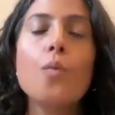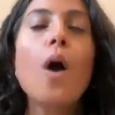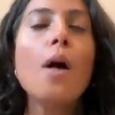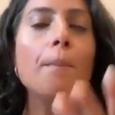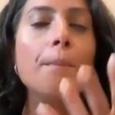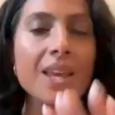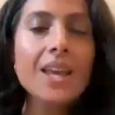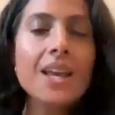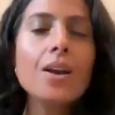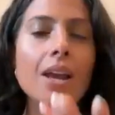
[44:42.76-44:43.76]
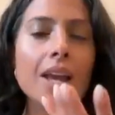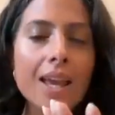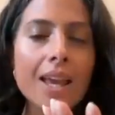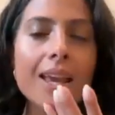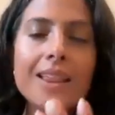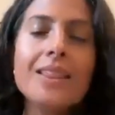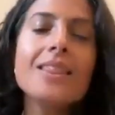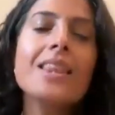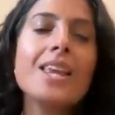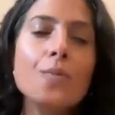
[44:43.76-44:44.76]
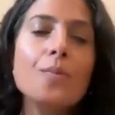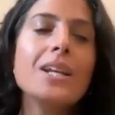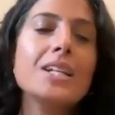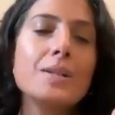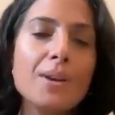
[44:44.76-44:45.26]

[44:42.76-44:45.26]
while being in the human